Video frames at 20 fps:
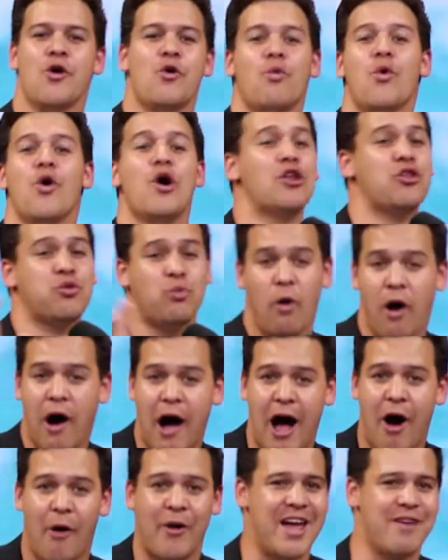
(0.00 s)

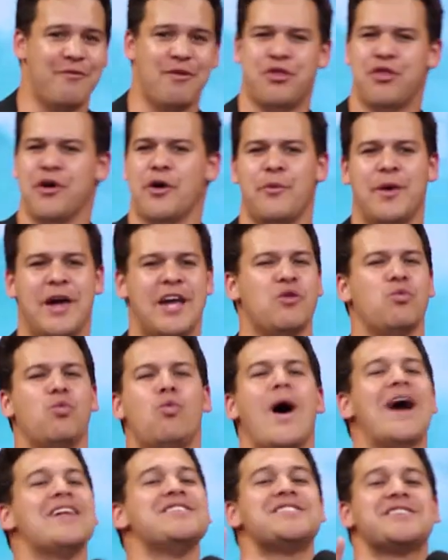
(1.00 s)
worthwhile, everything we had
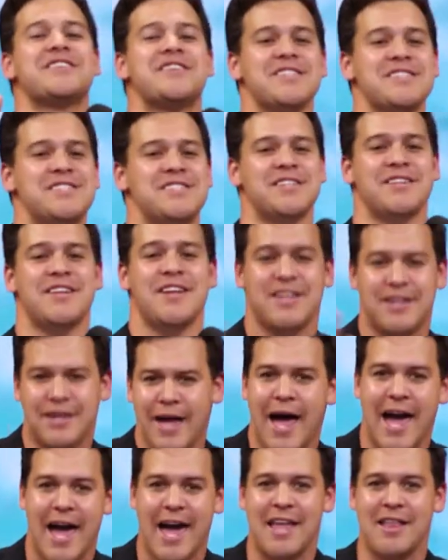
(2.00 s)
once considered
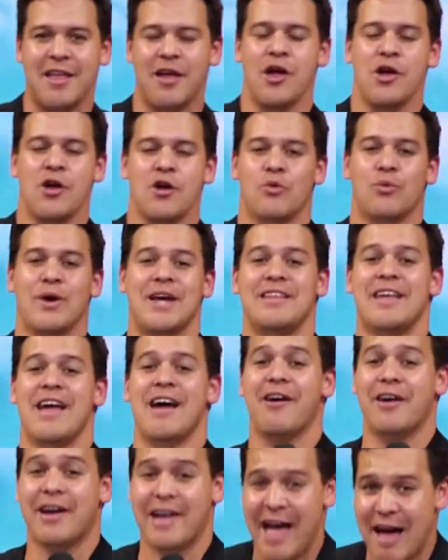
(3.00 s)
gain, we
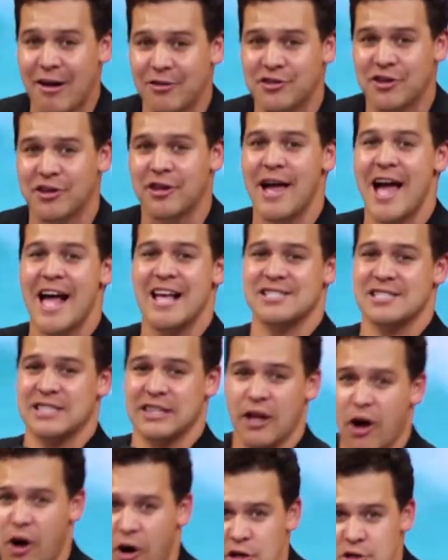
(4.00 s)
now count it as
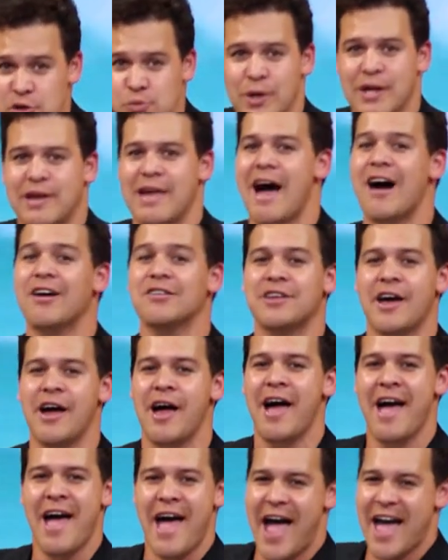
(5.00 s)
loss. We count it
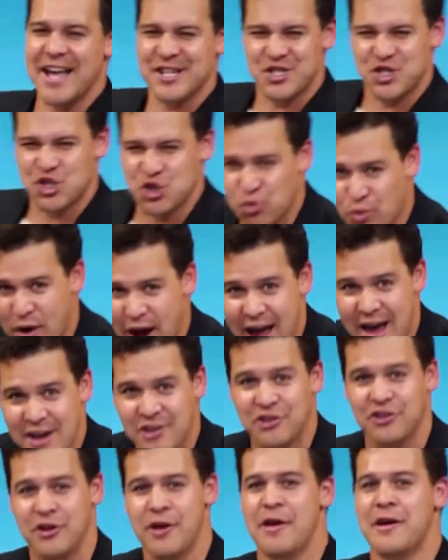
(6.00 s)
as
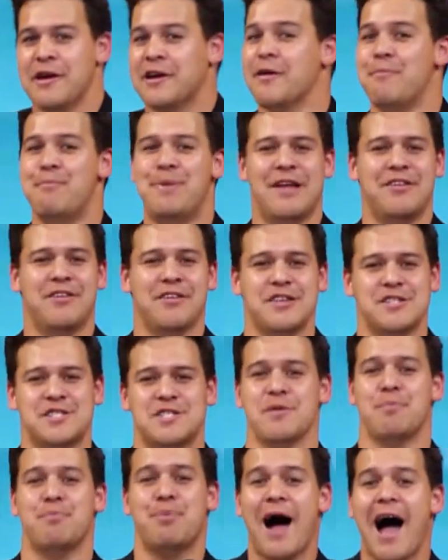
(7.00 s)
trash compared to the
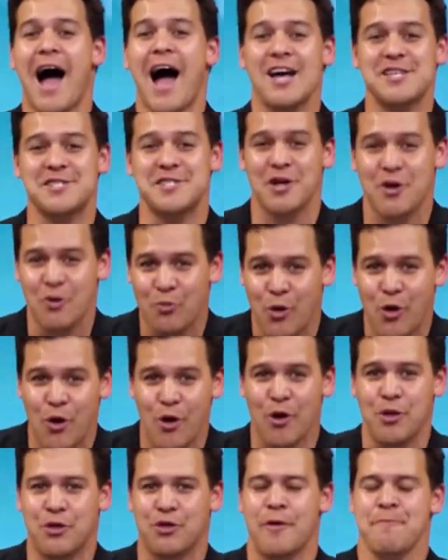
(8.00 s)
surpassing
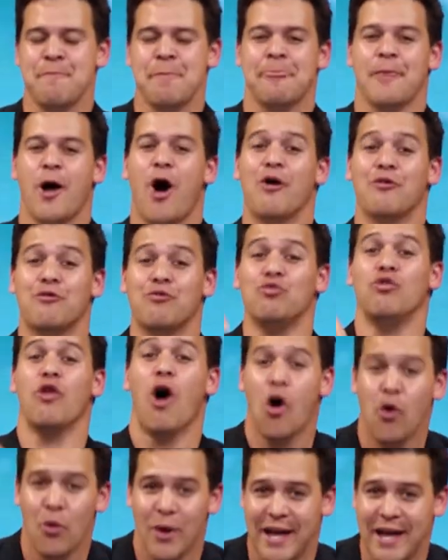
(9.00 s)
worth of
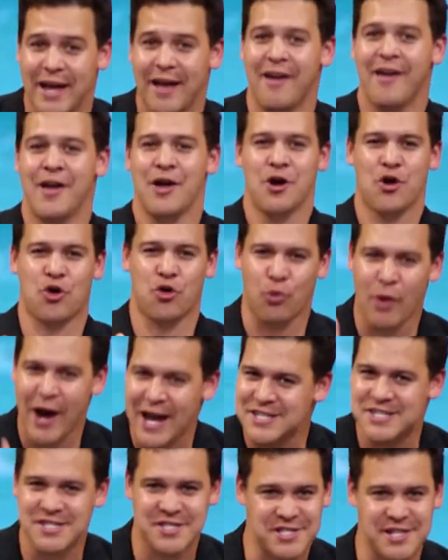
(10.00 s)
knowing
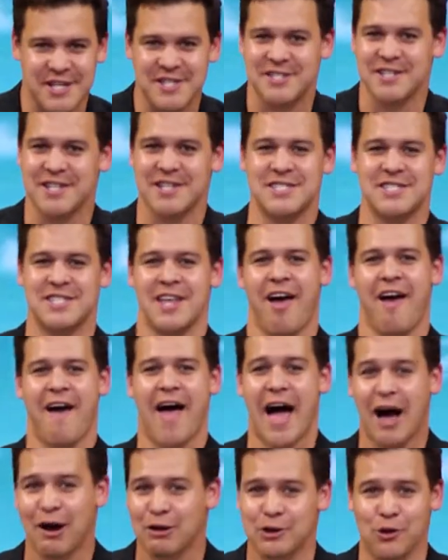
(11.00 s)
Christ Jesus,
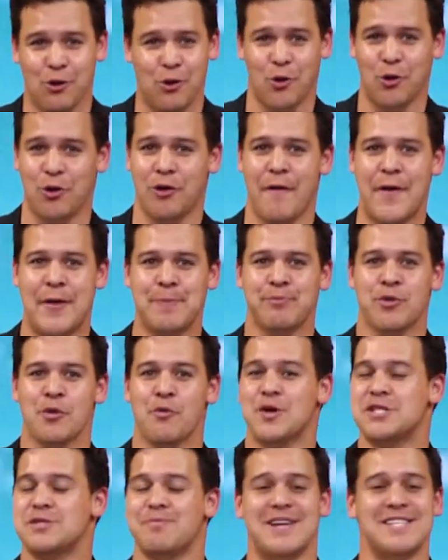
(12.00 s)
our Lord.
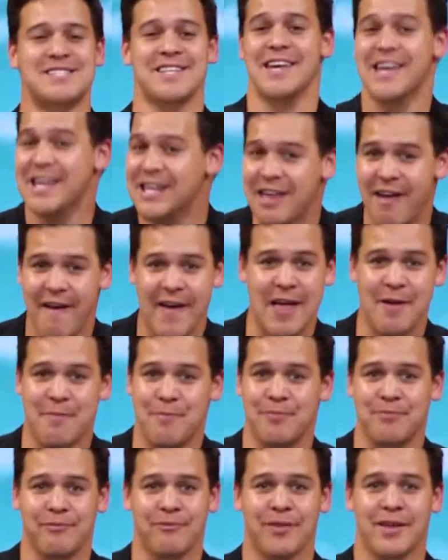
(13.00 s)
Which means in
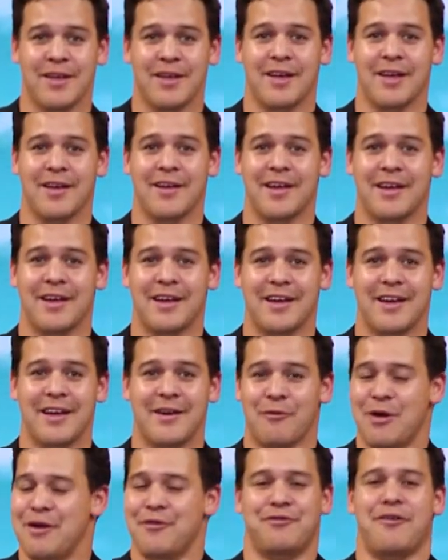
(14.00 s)
Him,
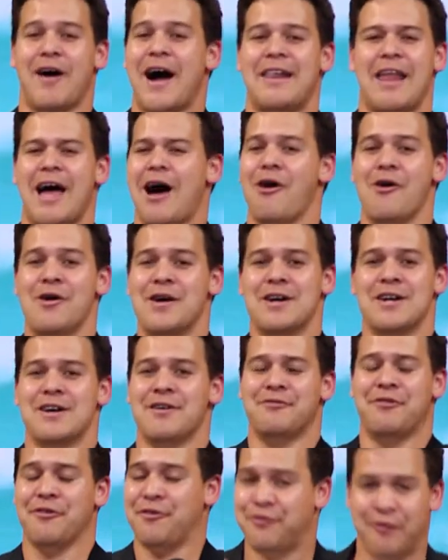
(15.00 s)
we find our
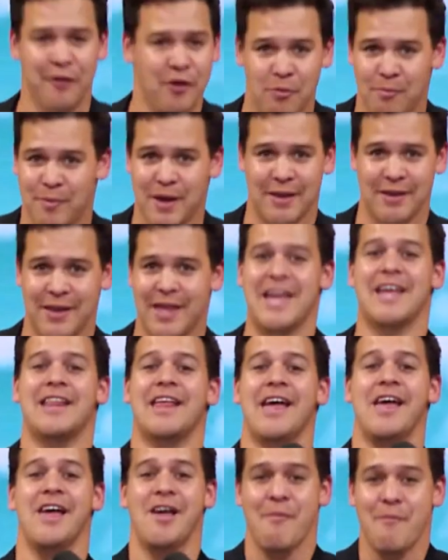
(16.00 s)
fulfillment. In
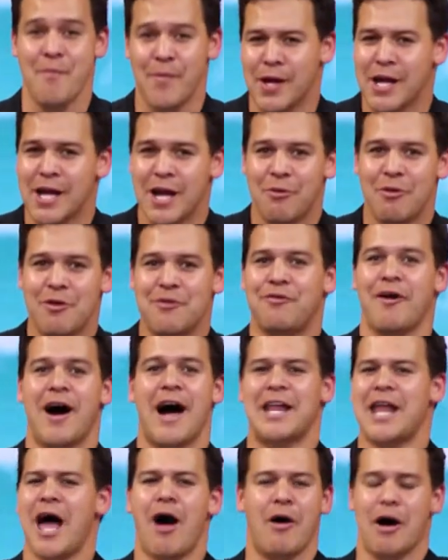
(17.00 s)
Him, we
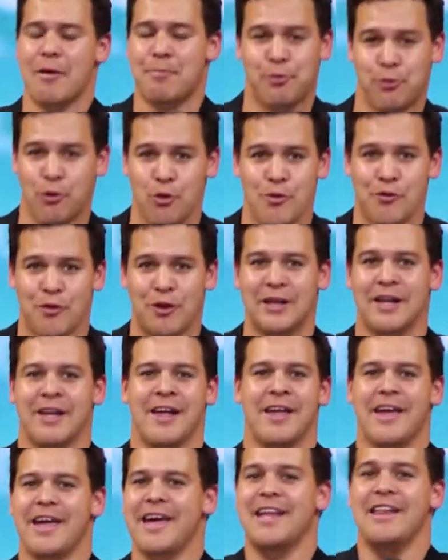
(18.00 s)
find our approval.
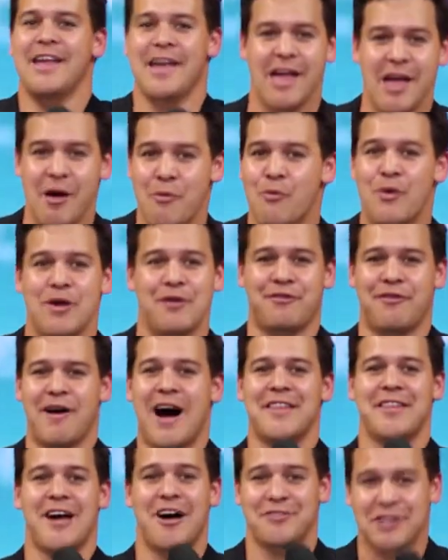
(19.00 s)
In Him, we
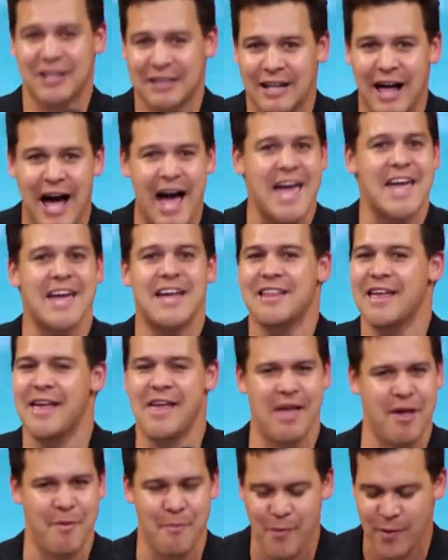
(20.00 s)
find our delight. In
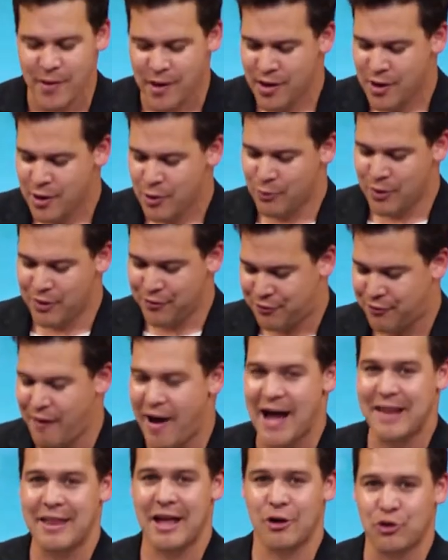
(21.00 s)
Him, we
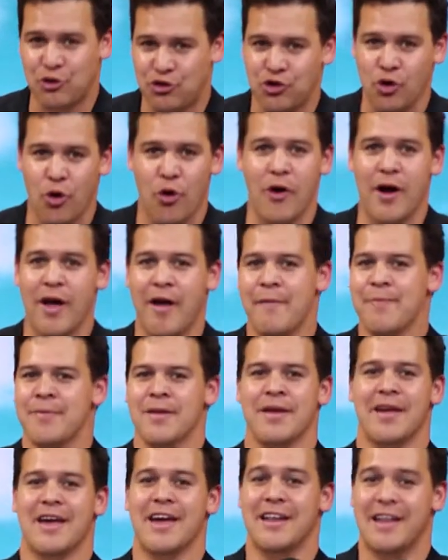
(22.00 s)
find our joy.
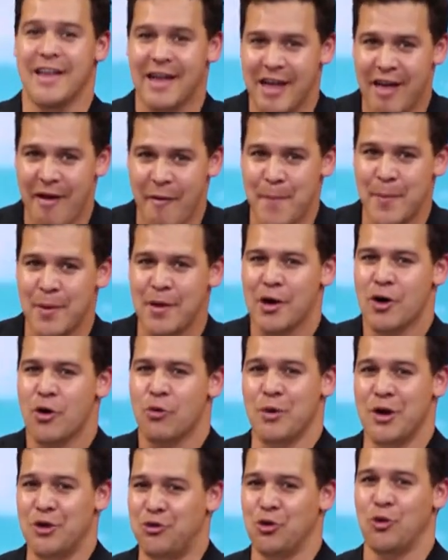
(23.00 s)
In Him,
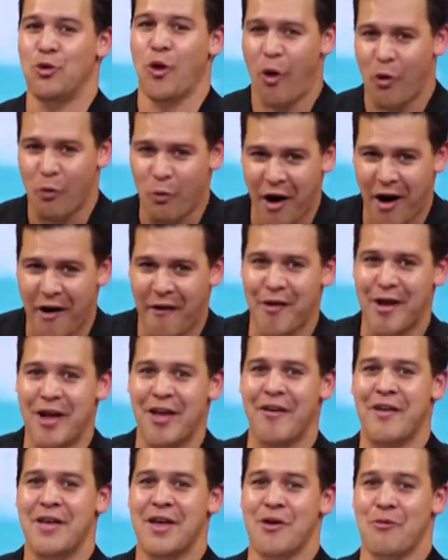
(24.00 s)
we do not
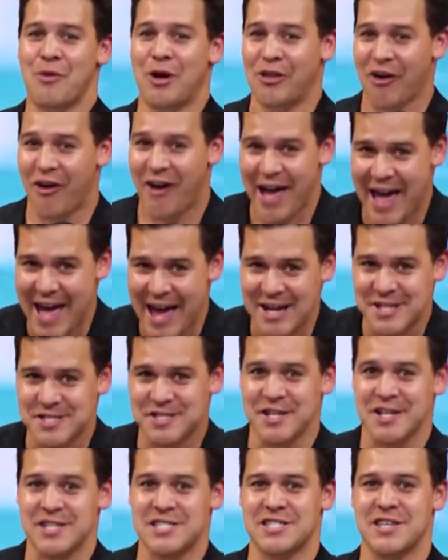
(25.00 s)
worry. We're not
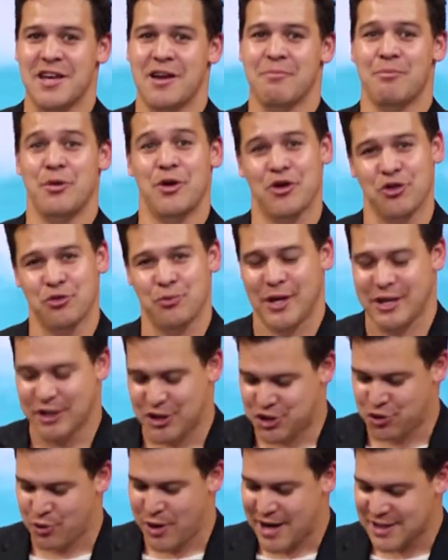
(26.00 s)
anxious because we can
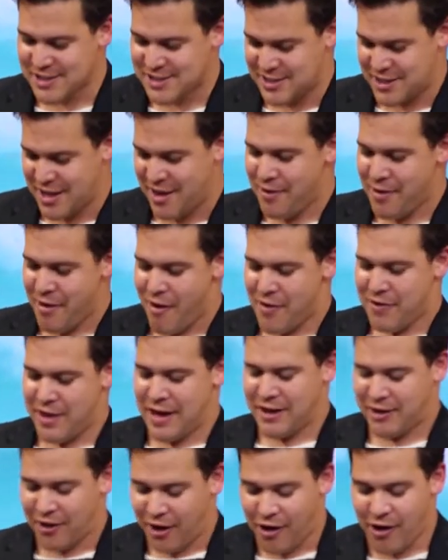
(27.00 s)
trust
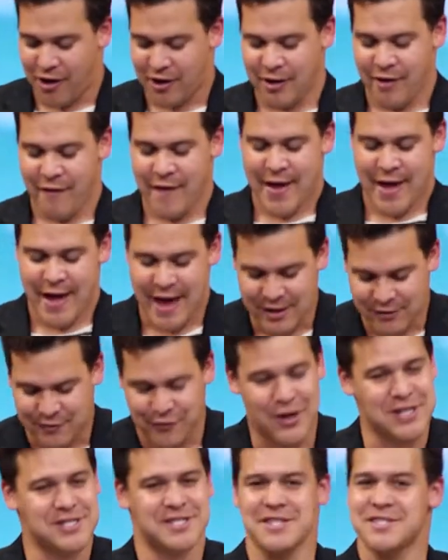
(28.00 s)
that God has
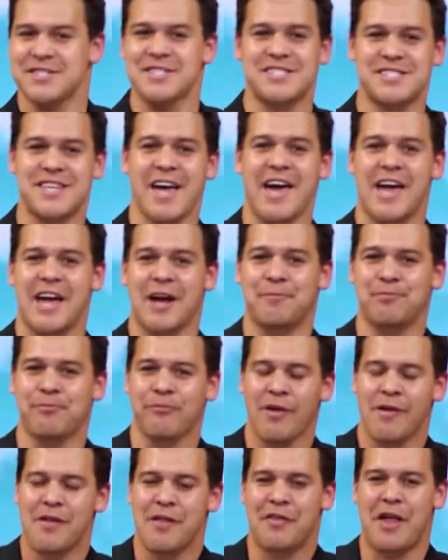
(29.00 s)
for us. There's a
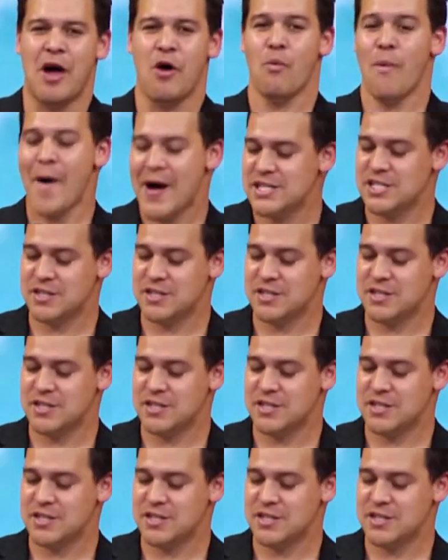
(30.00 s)
saying that one